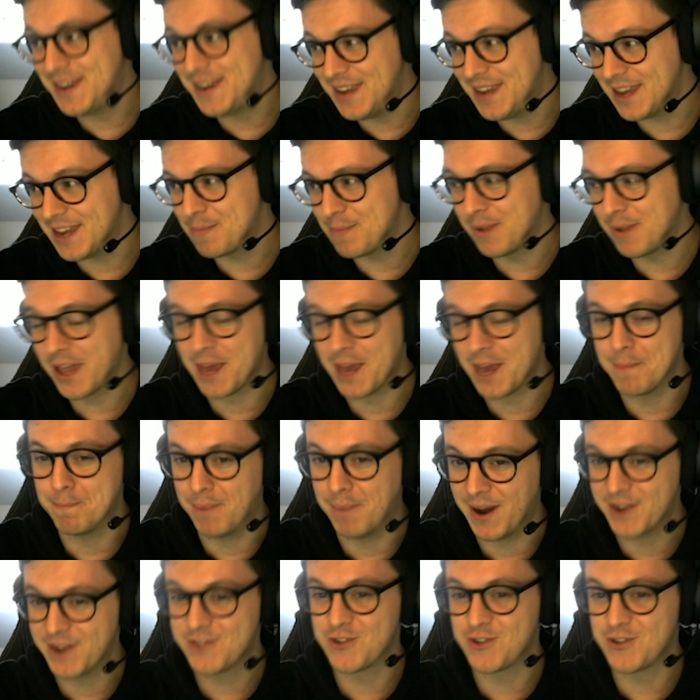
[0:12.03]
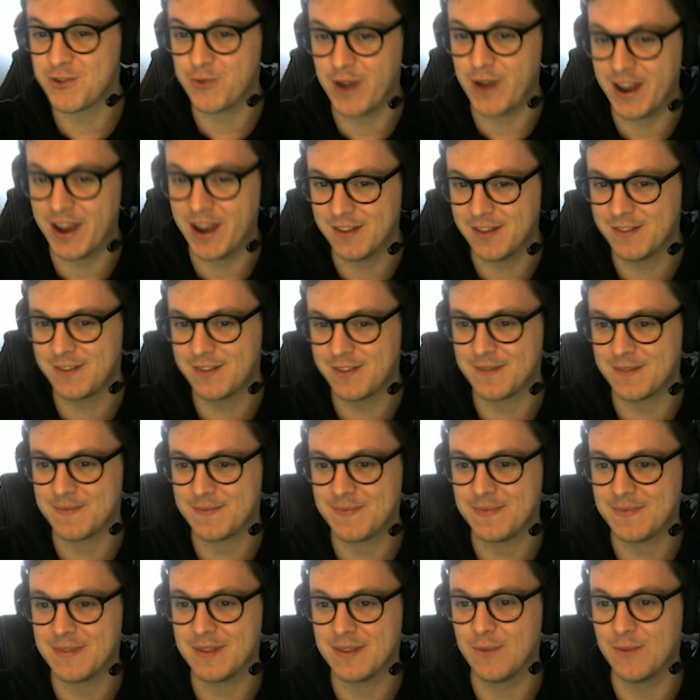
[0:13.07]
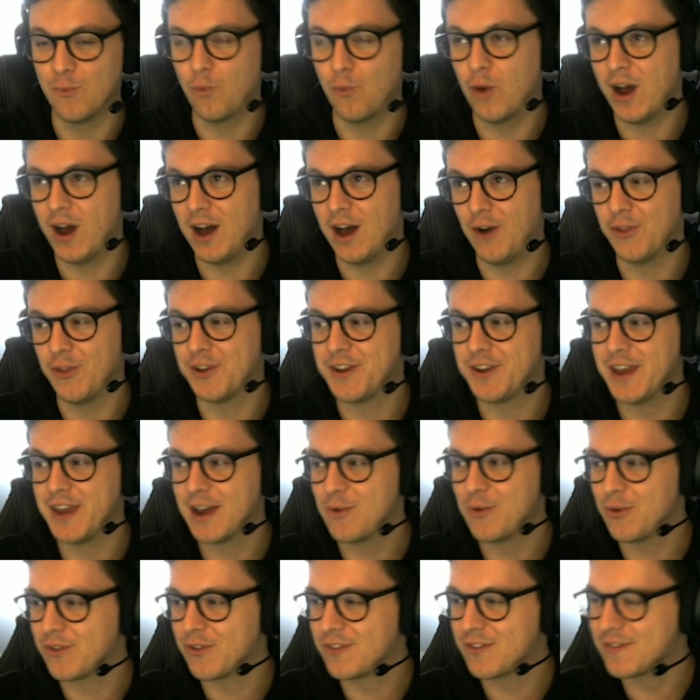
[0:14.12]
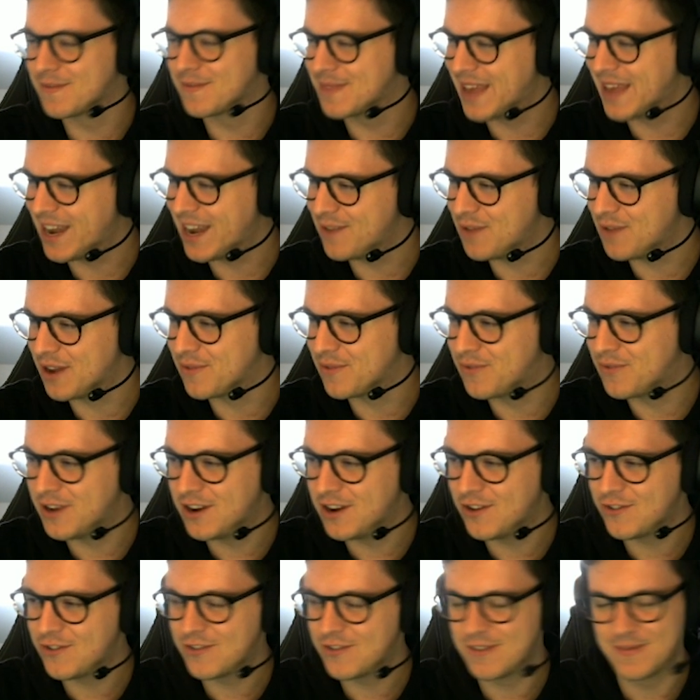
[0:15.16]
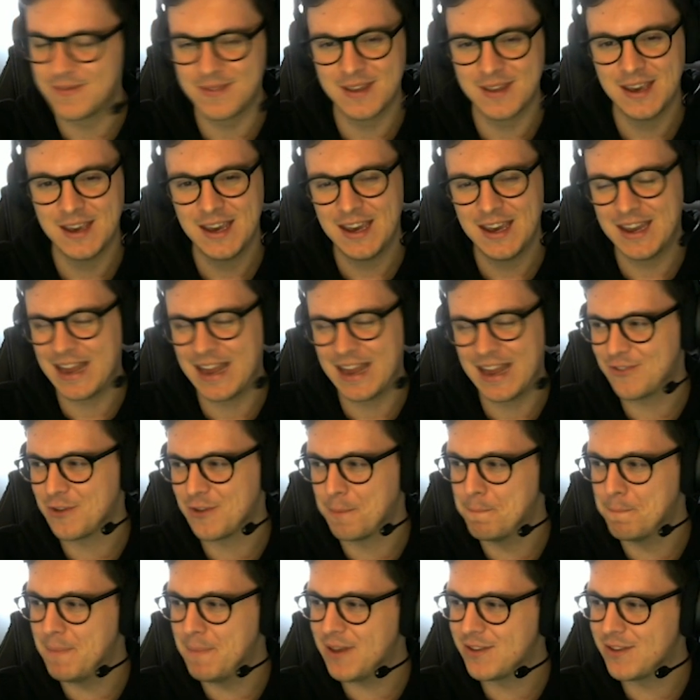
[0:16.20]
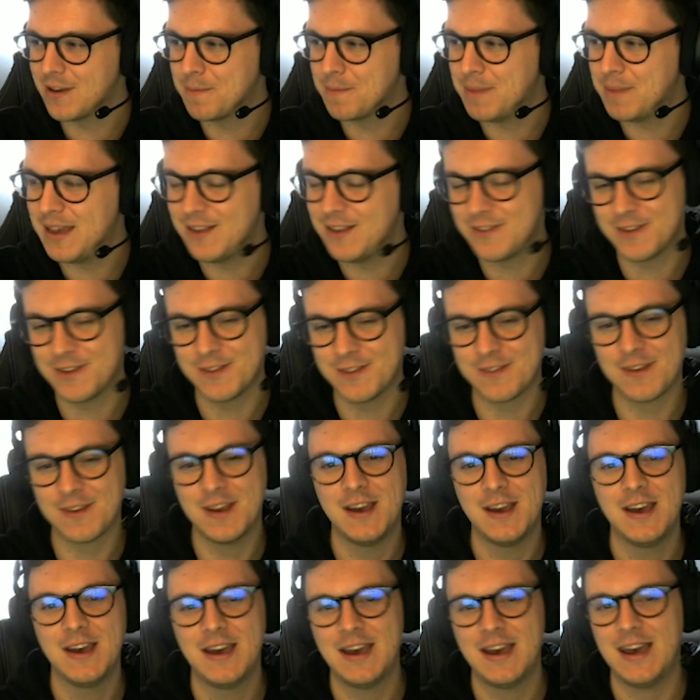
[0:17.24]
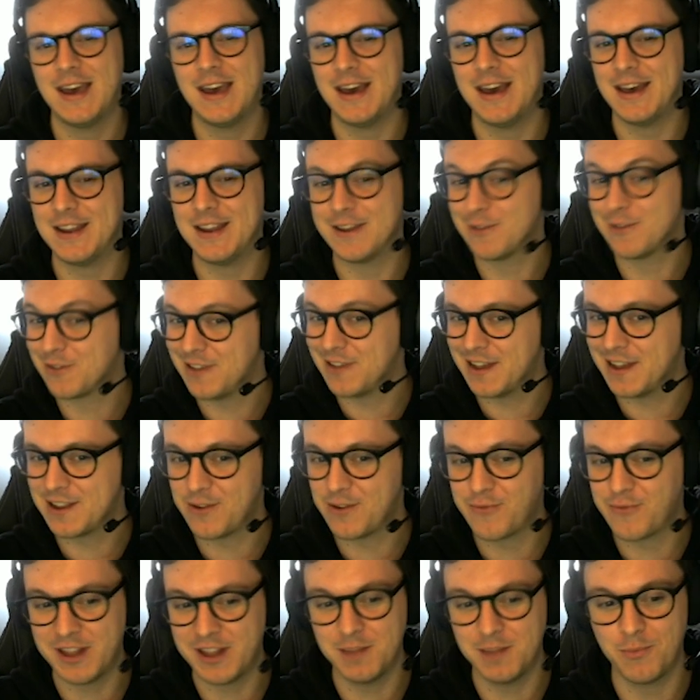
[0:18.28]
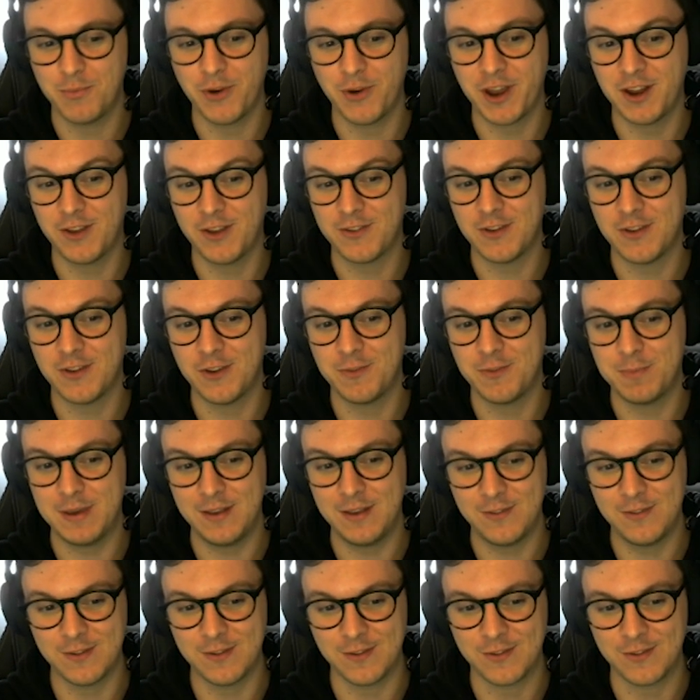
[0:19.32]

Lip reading: did play a bunch of dragons while the deck was kind of unfinished. It had some missing pieces, and it looks like they're finally bringing us those pieces,